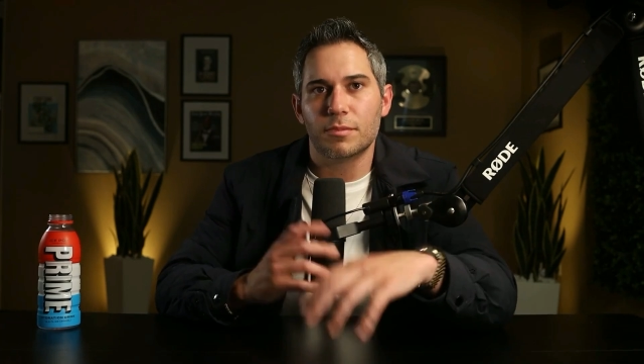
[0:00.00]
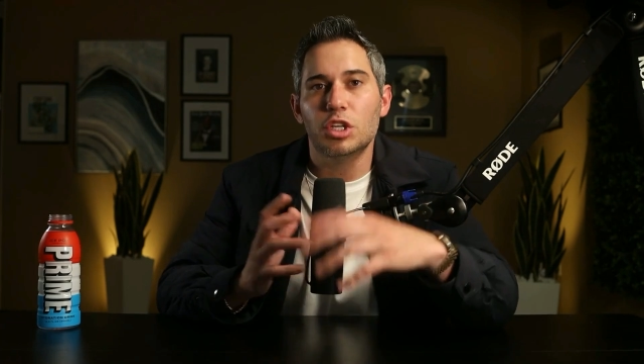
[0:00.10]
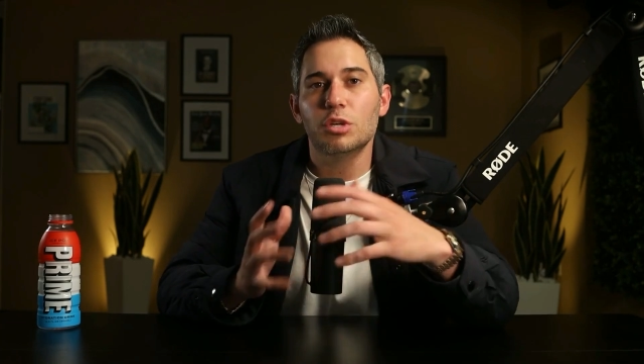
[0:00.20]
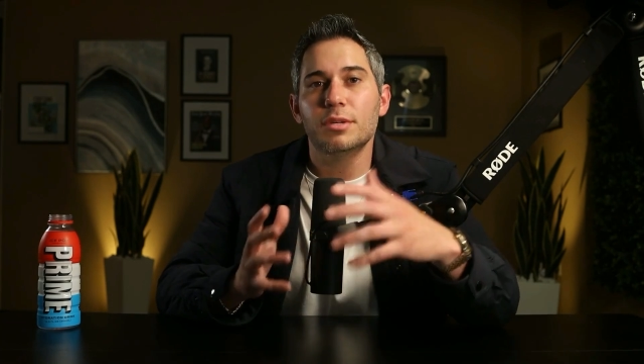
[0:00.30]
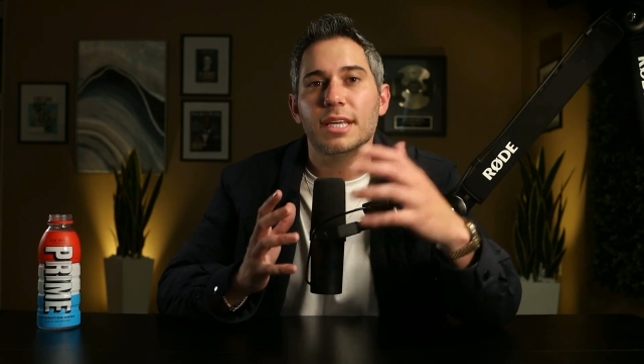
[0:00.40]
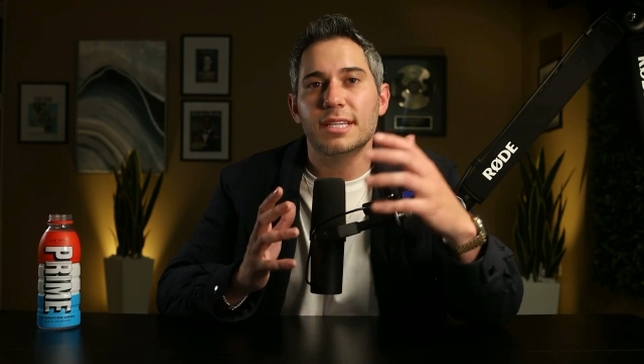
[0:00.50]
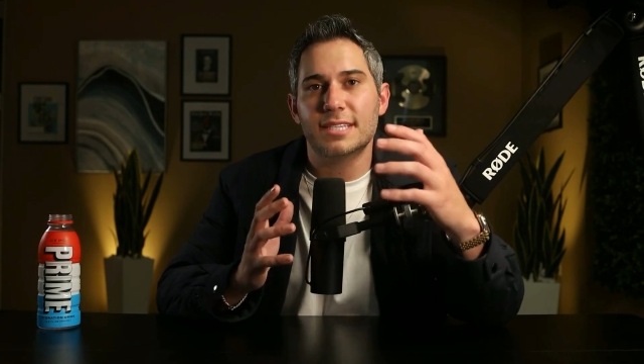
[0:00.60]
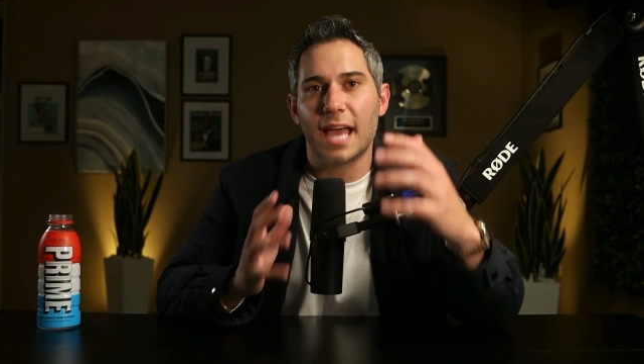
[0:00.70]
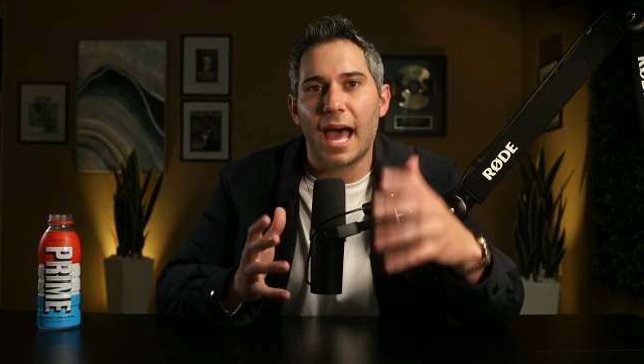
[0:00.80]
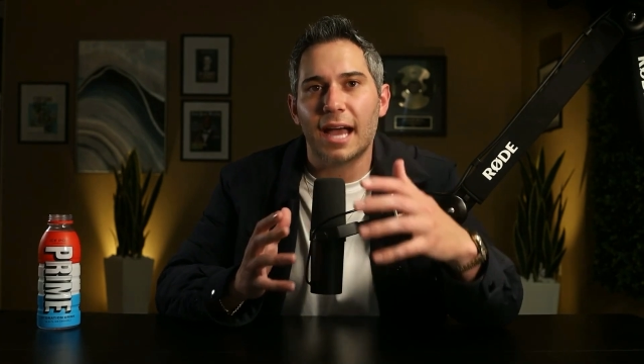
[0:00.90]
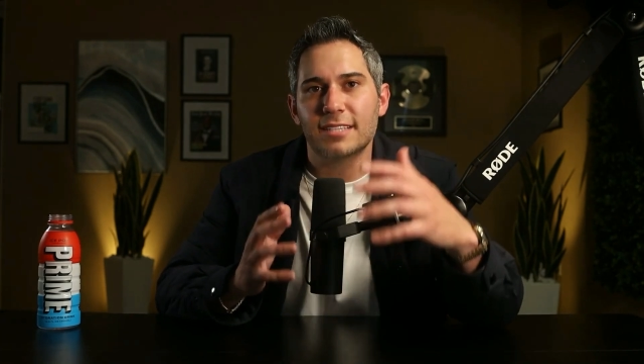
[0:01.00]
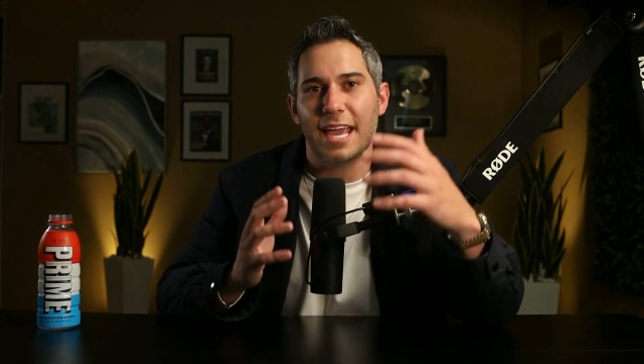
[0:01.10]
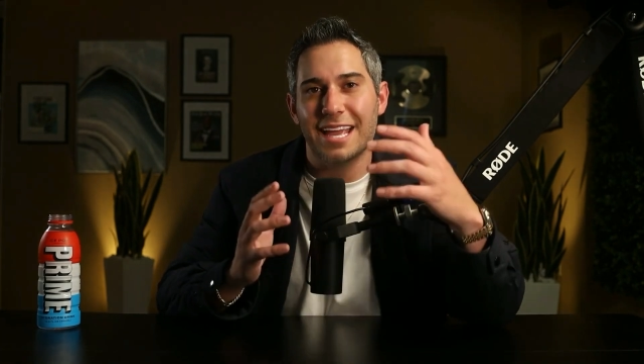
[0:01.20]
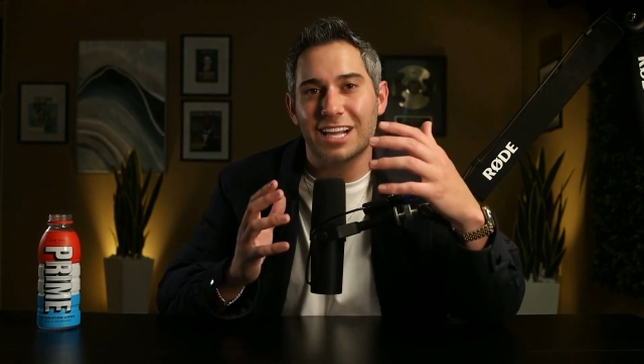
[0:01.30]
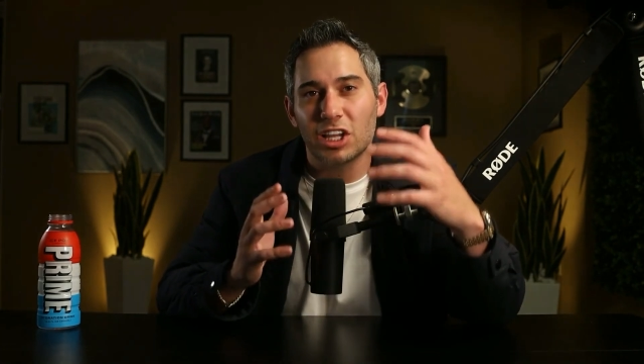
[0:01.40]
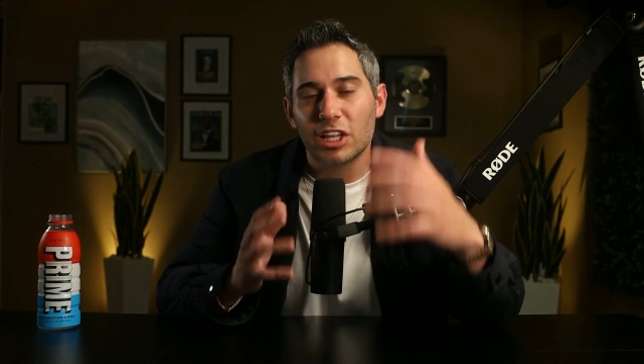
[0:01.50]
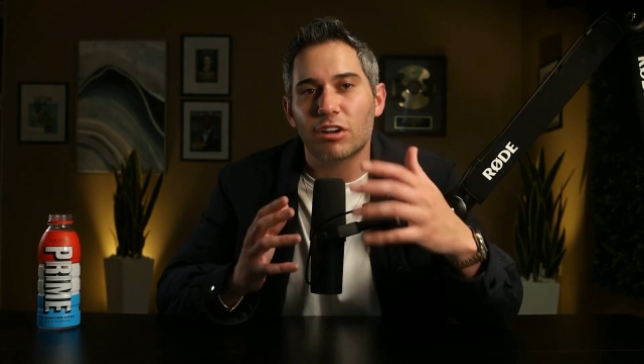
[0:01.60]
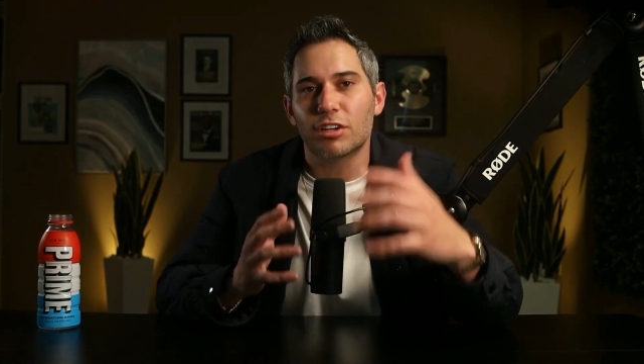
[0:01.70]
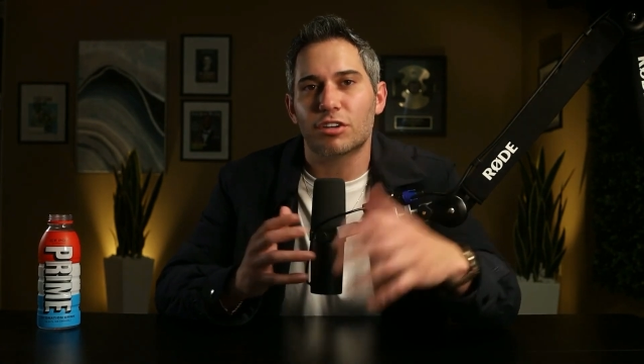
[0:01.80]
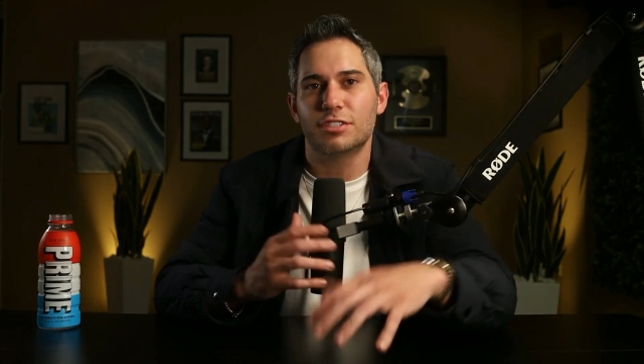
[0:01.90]
You need tact and
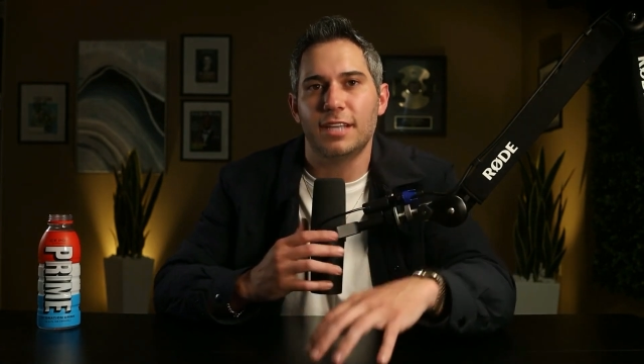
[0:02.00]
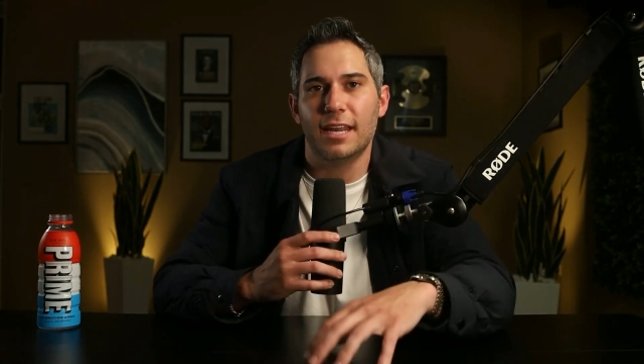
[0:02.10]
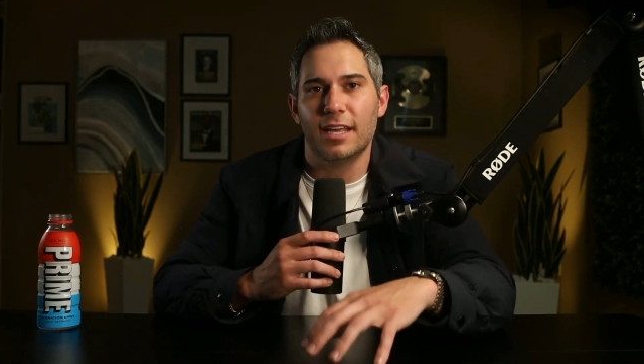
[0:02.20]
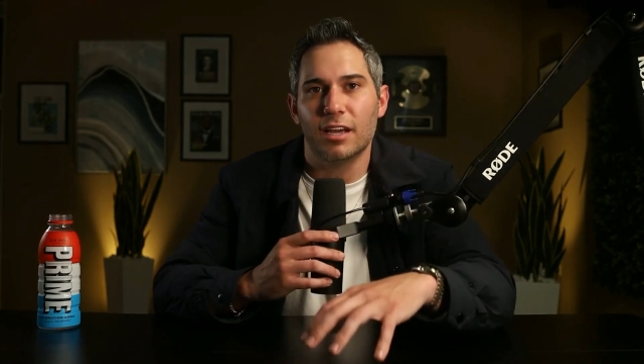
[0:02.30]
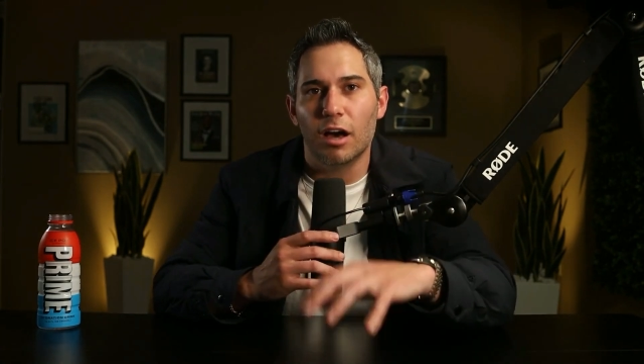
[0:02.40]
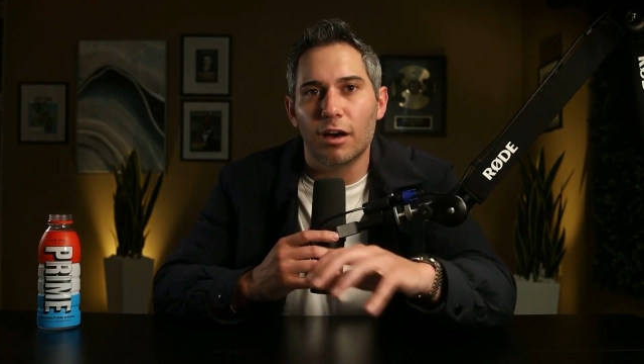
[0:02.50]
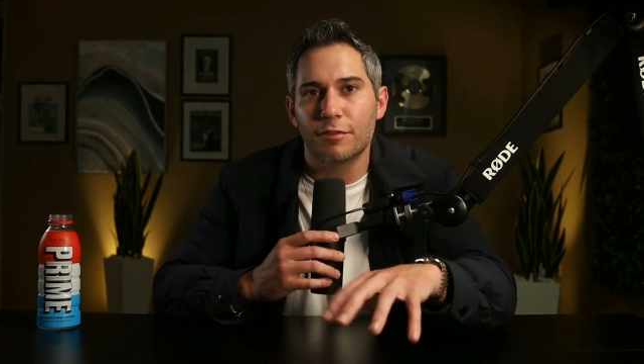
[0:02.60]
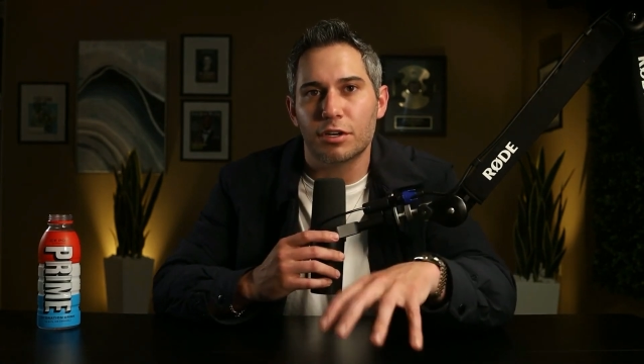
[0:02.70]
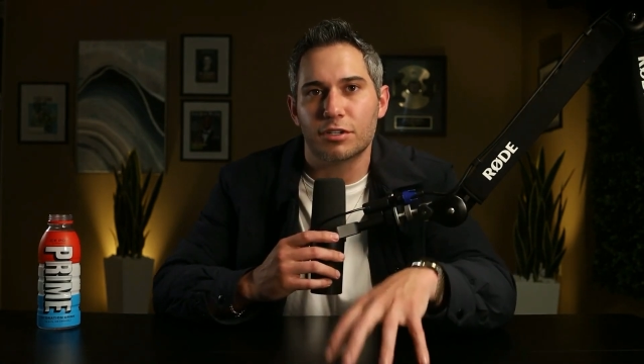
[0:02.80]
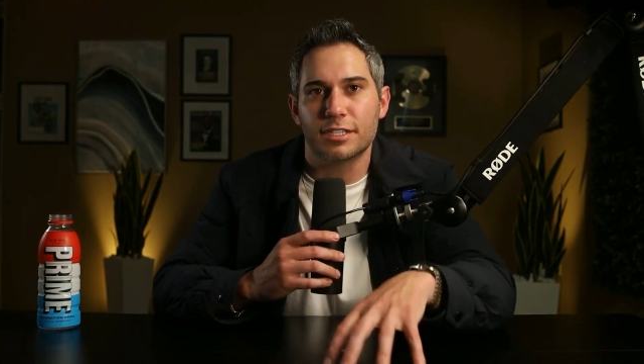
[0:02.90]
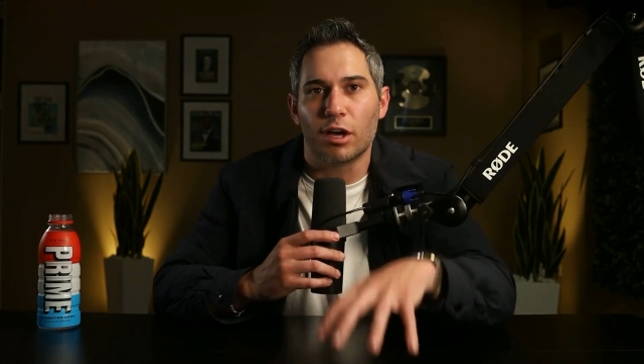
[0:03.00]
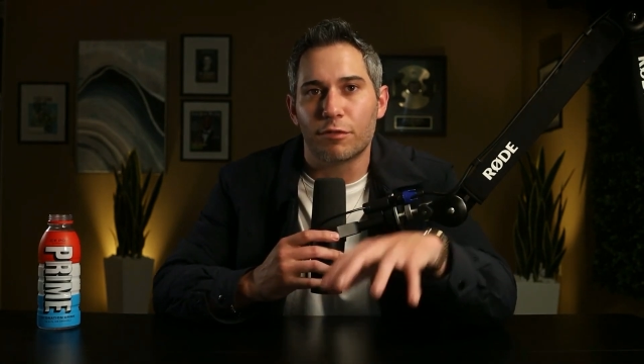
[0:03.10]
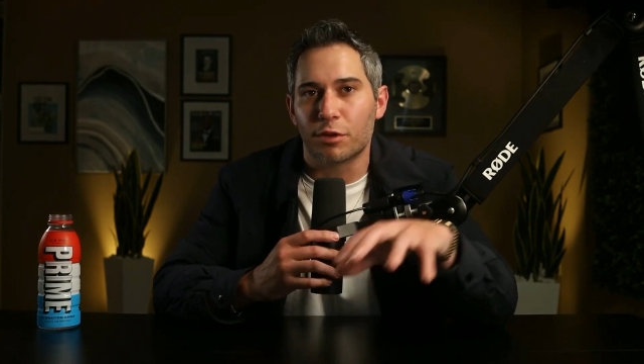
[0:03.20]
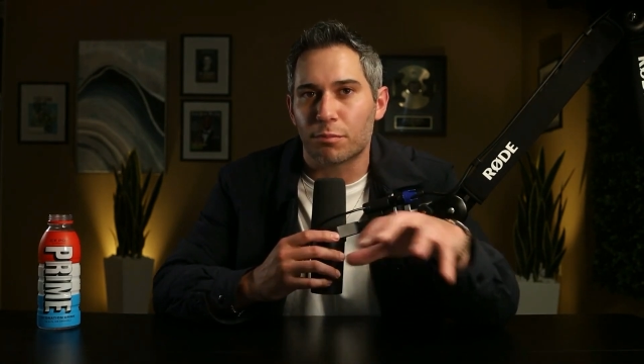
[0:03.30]
clear understanding of yourself,